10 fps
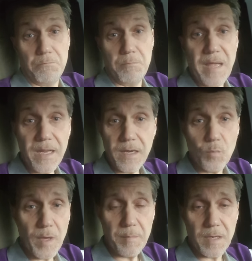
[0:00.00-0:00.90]
men
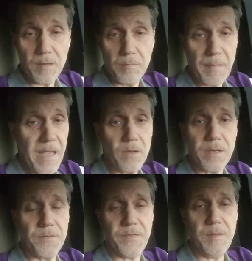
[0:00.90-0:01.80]
and women, male
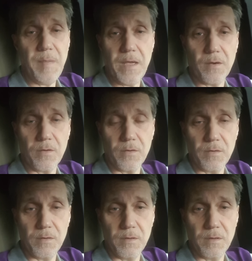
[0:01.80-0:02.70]
and female.
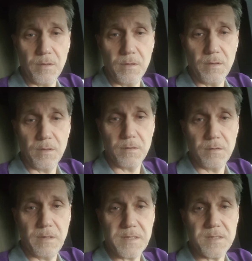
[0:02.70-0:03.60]

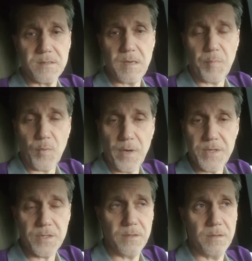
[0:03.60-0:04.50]
That's
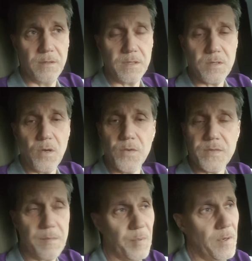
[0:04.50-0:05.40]
separation. It's all
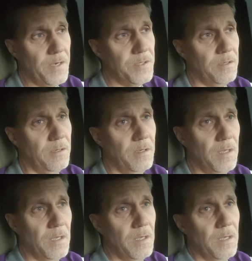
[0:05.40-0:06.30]
separation.
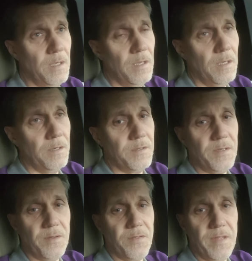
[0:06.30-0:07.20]
Do
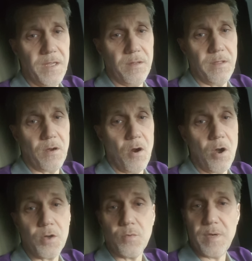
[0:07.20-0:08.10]
you think that
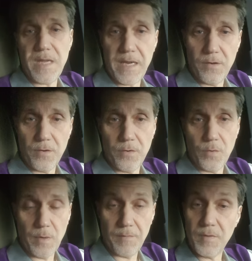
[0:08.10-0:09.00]
our Creator,
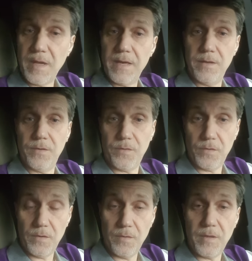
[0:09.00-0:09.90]
whoever that is, do
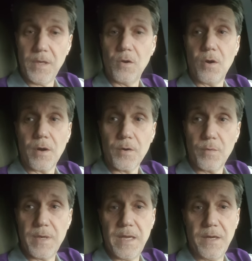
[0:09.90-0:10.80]
you think our
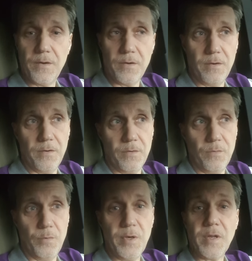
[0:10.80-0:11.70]
Creator
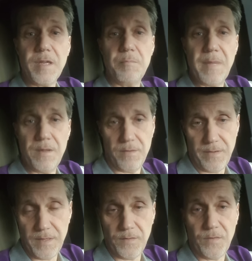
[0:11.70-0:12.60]
really meant
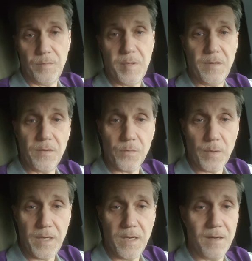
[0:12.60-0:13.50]
things to be this
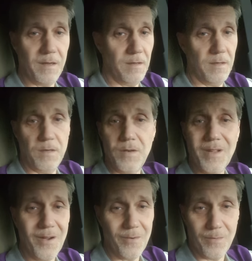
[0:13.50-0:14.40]
way?
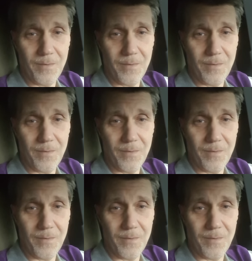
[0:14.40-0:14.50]
No.